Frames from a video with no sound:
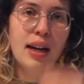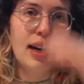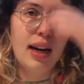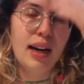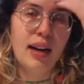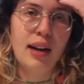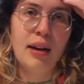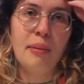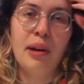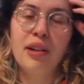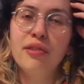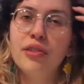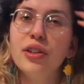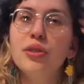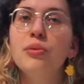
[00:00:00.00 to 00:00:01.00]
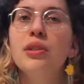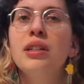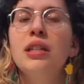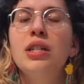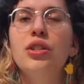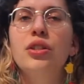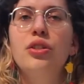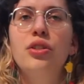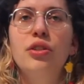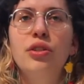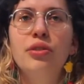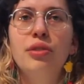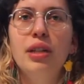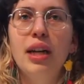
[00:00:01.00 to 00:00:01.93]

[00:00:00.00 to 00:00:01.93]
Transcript: And first we're going to just do an